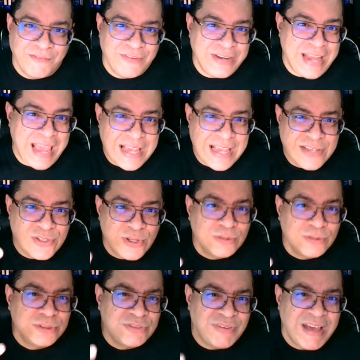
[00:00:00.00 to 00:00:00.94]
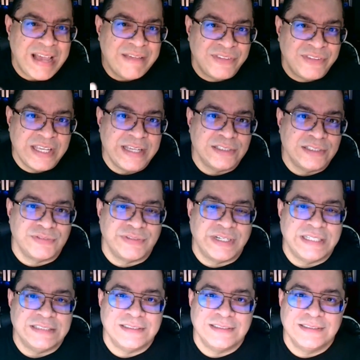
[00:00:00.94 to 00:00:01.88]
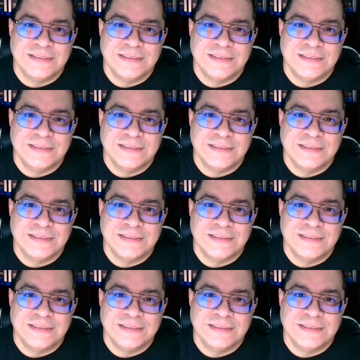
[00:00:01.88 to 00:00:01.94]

If it has those 5 things, friends,